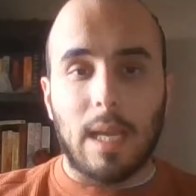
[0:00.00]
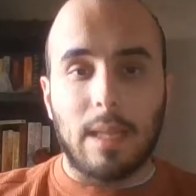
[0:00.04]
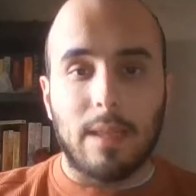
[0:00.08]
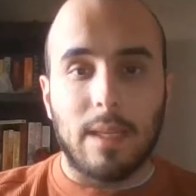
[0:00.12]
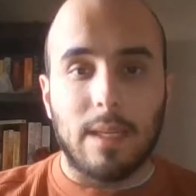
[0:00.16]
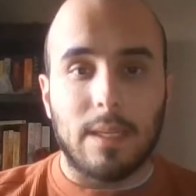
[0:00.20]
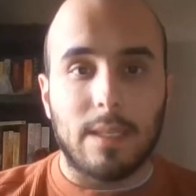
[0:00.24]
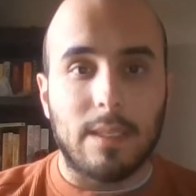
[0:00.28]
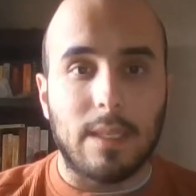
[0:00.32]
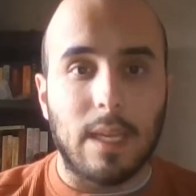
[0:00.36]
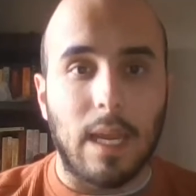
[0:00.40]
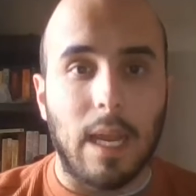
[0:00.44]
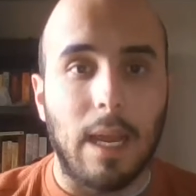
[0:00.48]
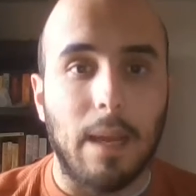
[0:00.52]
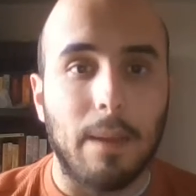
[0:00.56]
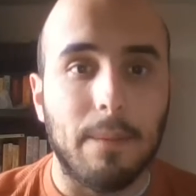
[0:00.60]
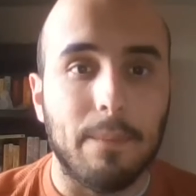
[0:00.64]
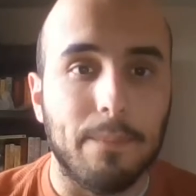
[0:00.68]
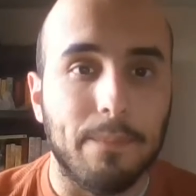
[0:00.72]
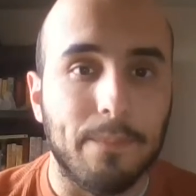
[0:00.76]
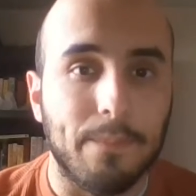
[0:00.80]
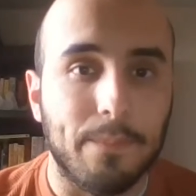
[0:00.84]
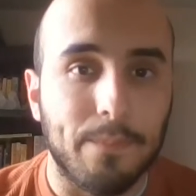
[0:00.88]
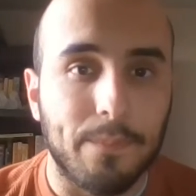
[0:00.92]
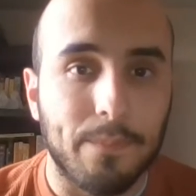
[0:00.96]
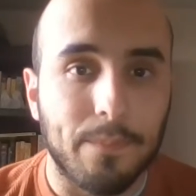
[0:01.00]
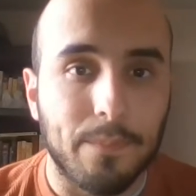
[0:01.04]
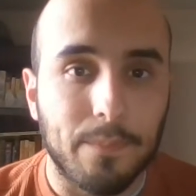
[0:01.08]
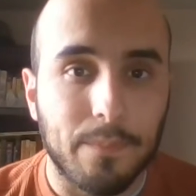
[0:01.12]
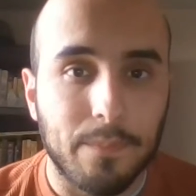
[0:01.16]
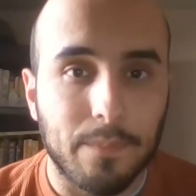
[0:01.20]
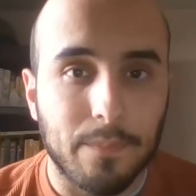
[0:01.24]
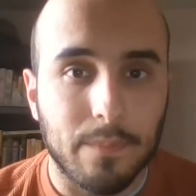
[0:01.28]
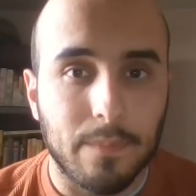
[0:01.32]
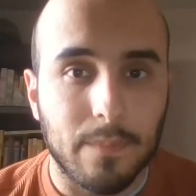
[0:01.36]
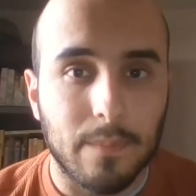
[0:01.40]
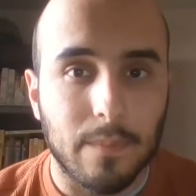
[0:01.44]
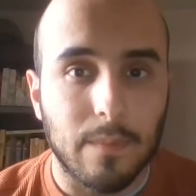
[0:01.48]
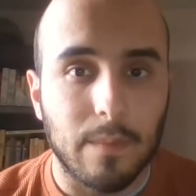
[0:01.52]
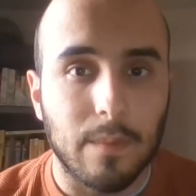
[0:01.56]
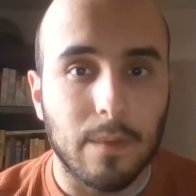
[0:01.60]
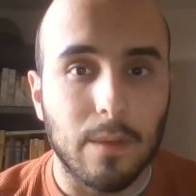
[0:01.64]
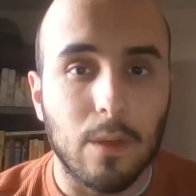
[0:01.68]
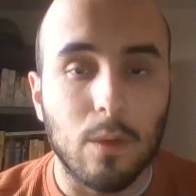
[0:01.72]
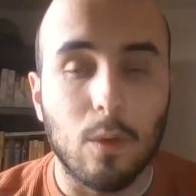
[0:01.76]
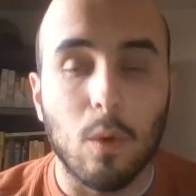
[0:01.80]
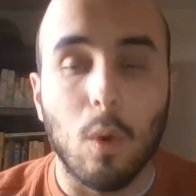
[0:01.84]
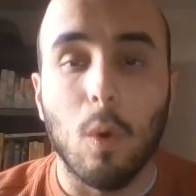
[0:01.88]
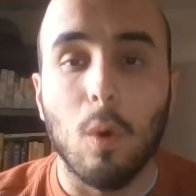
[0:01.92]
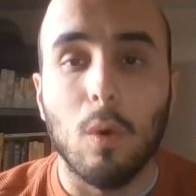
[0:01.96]
this
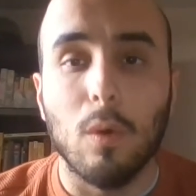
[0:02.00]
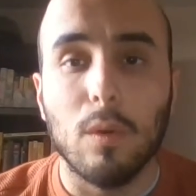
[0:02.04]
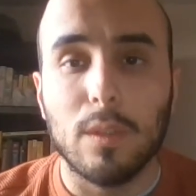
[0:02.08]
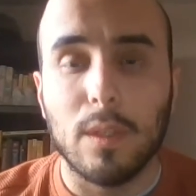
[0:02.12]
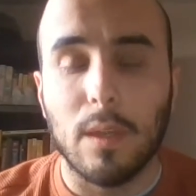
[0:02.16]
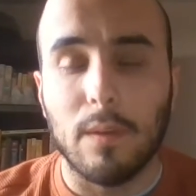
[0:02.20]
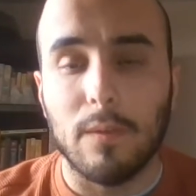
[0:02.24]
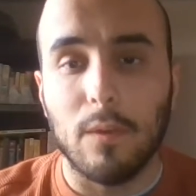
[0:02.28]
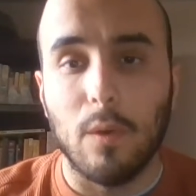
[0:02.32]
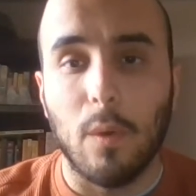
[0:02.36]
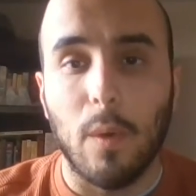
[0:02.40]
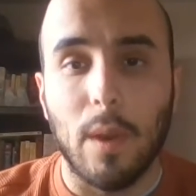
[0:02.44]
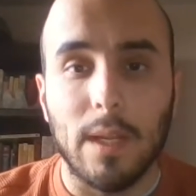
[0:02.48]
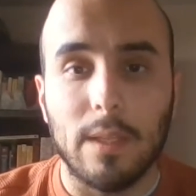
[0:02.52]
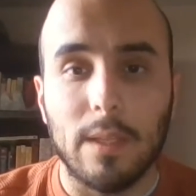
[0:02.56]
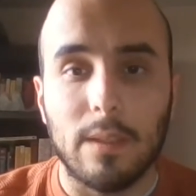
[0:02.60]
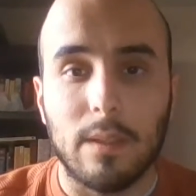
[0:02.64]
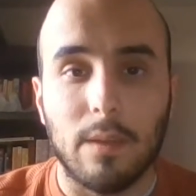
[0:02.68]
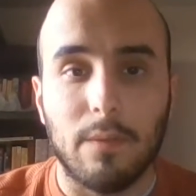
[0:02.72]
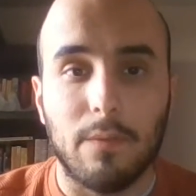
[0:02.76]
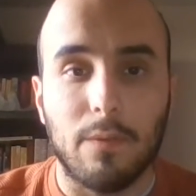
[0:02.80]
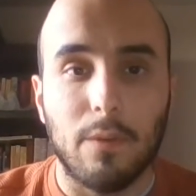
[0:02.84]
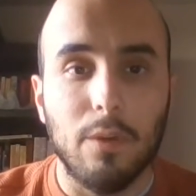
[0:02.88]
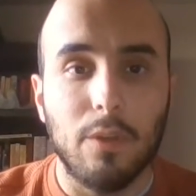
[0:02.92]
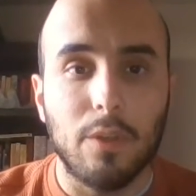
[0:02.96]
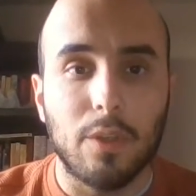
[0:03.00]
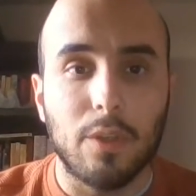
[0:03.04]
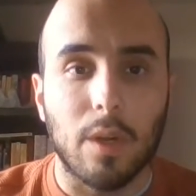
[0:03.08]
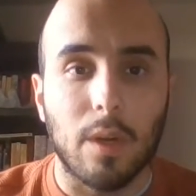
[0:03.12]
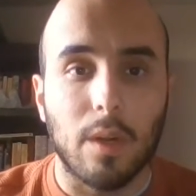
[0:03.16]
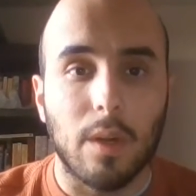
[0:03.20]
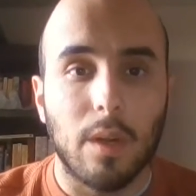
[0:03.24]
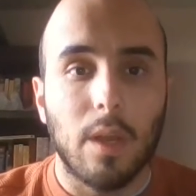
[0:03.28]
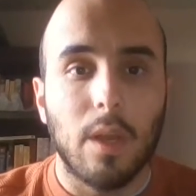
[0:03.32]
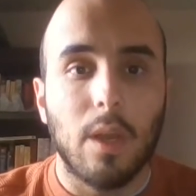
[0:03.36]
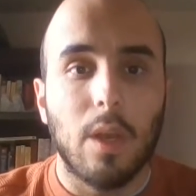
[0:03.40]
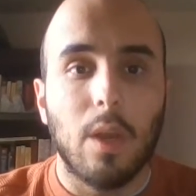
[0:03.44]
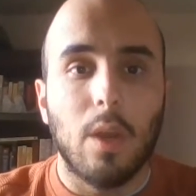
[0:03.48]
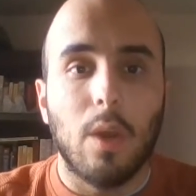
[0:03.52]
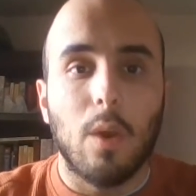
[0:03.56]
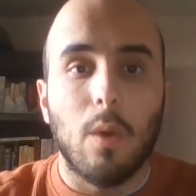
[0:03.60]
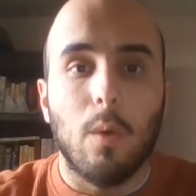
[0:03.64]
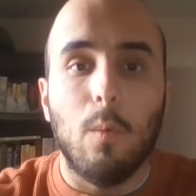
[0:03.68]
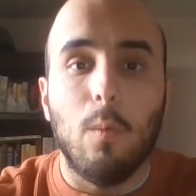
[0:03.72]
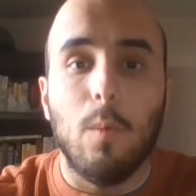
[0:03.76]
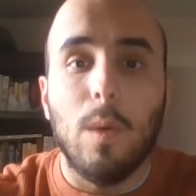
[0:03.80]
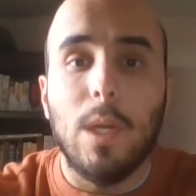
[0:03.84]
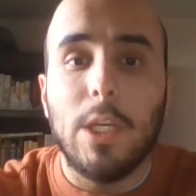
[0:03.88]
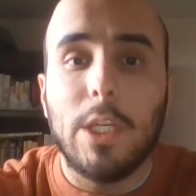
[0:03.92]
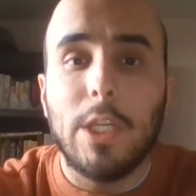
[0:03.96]
goals of going into the future,
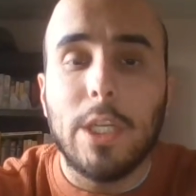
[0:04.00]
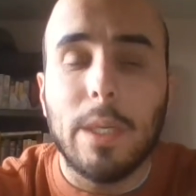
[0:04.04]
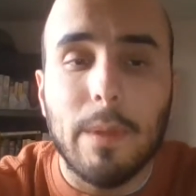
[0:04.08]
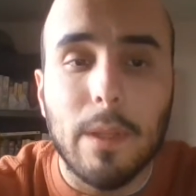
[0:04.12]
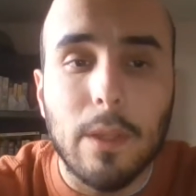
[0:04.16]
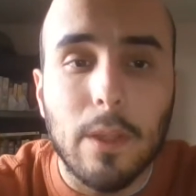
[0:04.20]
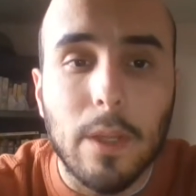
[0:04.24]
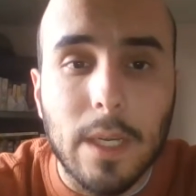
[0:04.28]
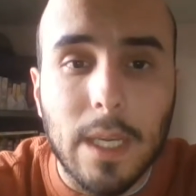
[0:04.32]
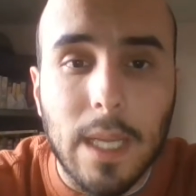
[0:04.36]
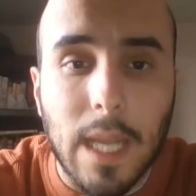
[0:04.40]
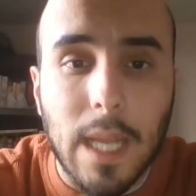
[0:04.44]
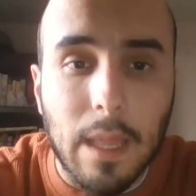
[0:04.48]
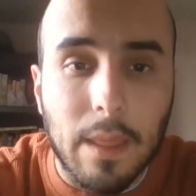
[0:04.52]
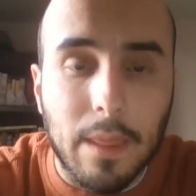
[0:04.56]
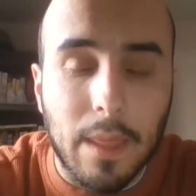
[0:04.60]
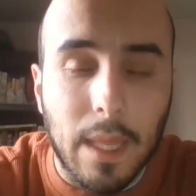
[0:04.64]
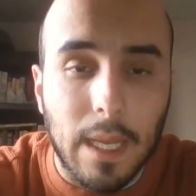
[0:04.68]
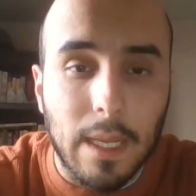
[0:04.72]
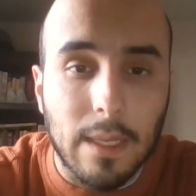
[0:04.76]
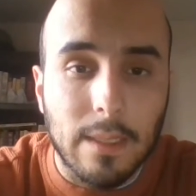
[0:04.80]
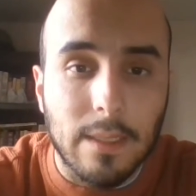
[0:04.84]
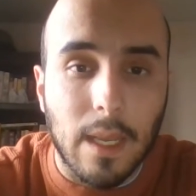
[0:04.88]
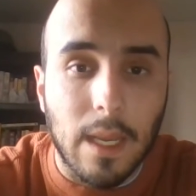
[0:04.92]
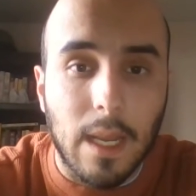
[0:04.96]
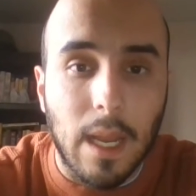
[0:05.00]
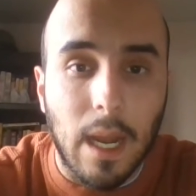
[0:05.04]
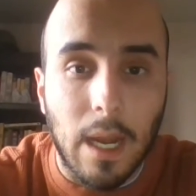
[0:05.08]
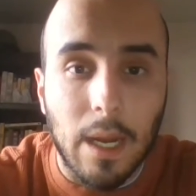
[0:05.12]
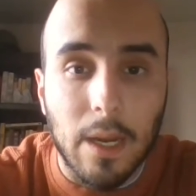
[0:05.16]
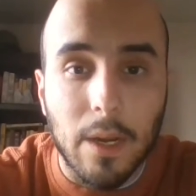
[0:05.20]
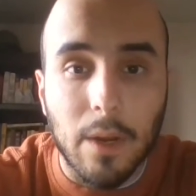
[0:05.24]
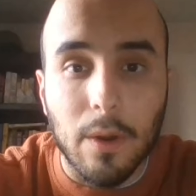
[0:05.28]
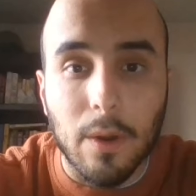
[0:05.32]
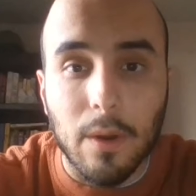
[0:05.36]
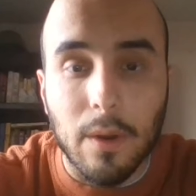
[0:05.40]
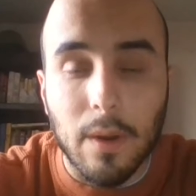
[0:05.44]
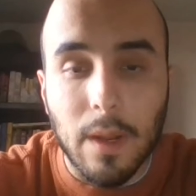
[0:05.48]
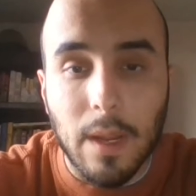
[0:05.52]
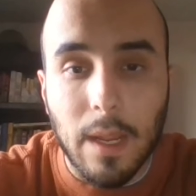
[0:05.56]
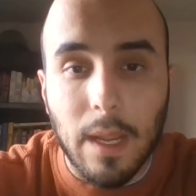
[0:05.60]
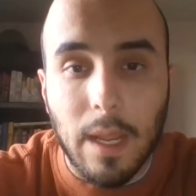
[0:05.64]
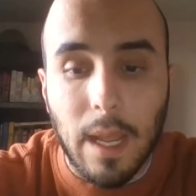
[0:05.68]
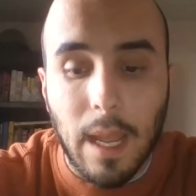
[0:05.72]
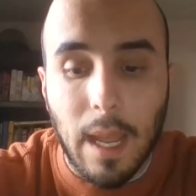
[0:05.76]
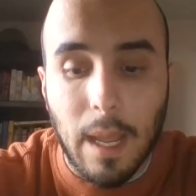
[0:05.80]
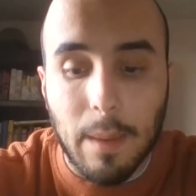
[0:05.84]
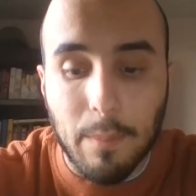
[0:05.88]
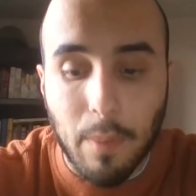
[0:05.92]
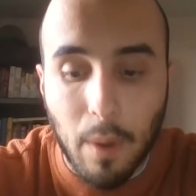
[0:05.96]
we should be looking at things like hunger
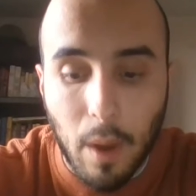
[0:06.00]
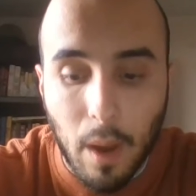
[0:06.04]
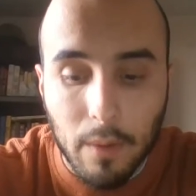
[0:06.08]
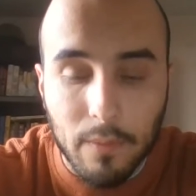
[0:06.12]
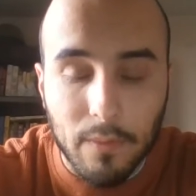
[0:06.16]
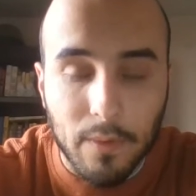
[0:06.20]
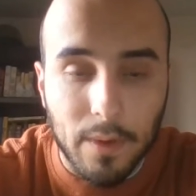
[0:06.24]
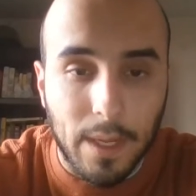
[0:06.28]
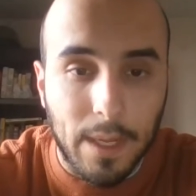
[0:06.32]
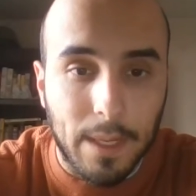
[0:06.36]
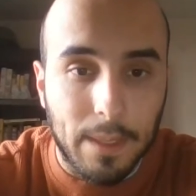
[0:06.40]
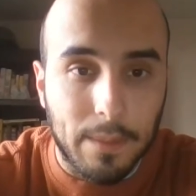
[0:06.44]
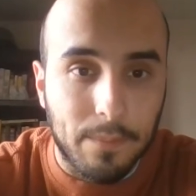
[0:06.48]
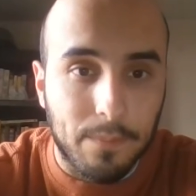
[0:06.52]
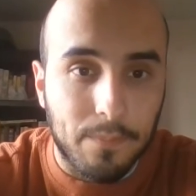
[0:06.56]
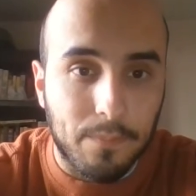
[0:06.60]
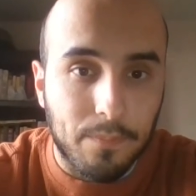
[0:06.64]
and poverty,